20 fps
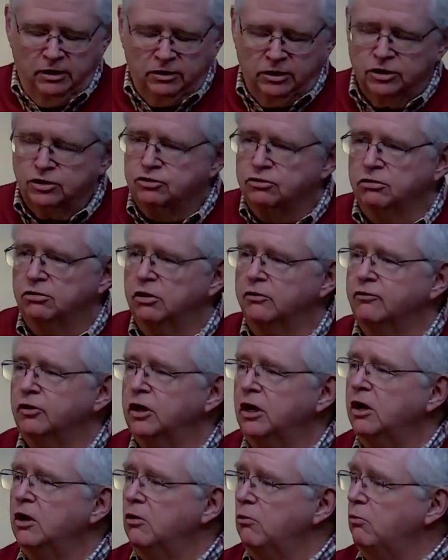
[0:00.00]
control
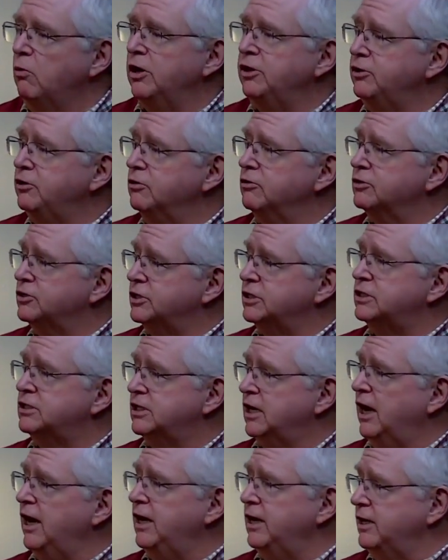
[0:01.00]
over whether your
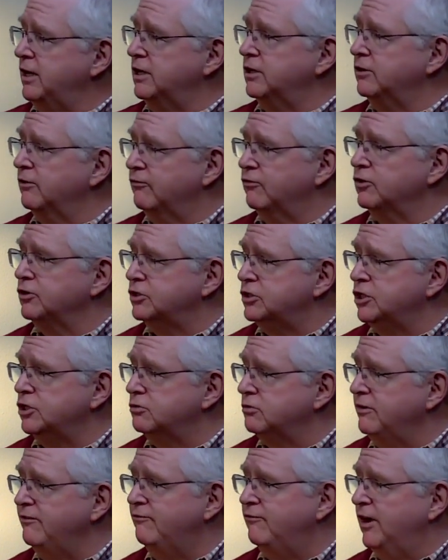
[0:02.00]
society in the first
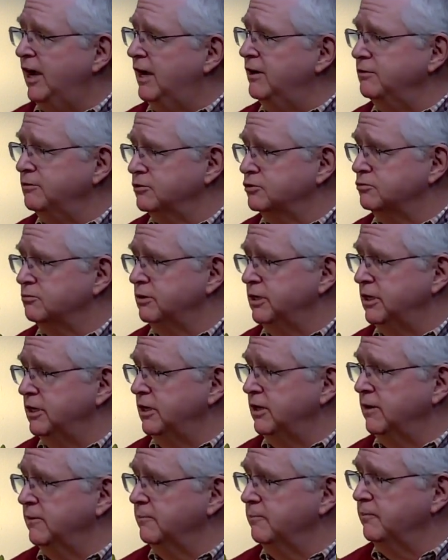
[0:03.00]
century values
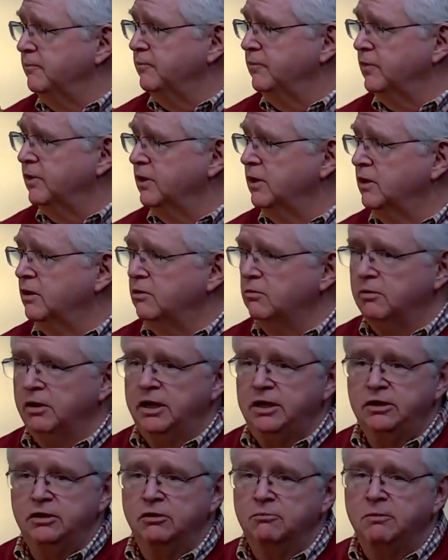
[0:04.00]
reading,
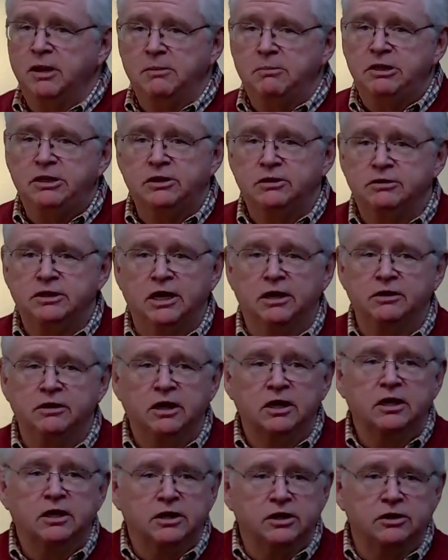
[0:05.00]
right? You know, maybe they're down,
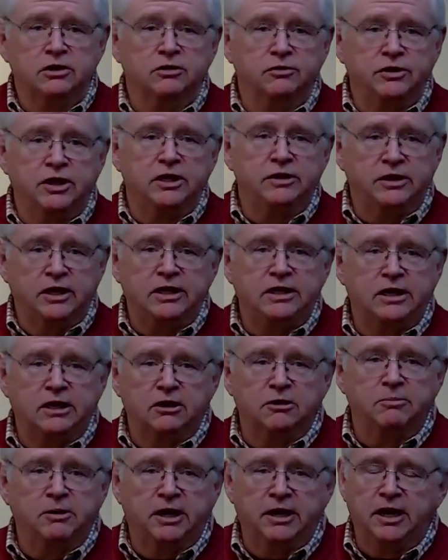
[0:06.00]
you know, they
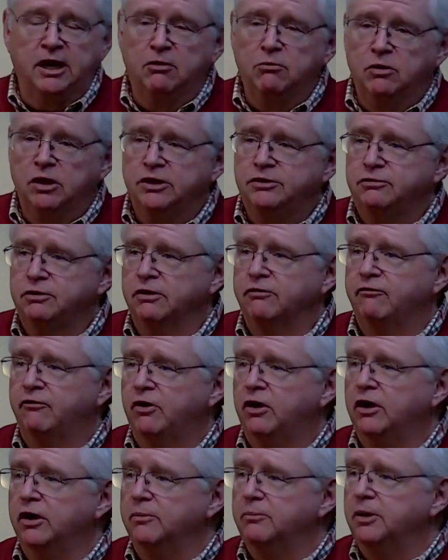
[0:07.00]
care about how well you can
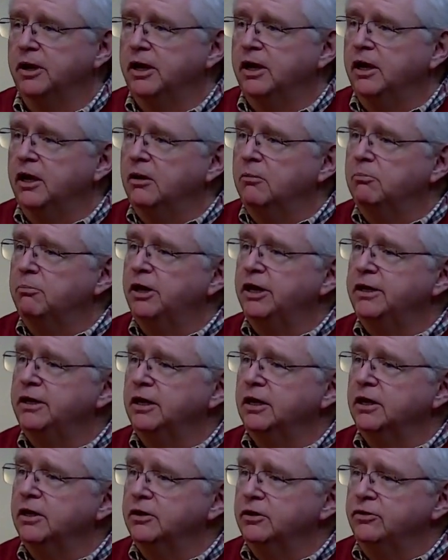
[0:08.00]
farm,
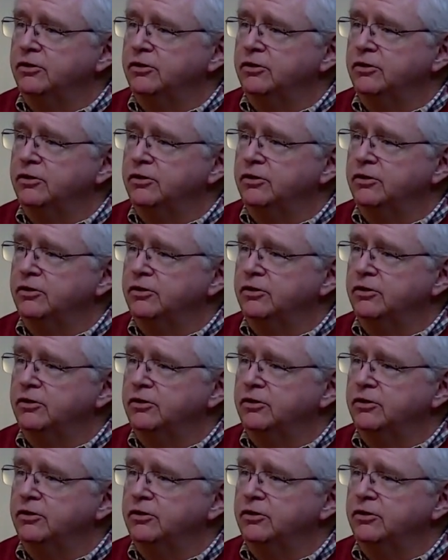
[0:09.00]
but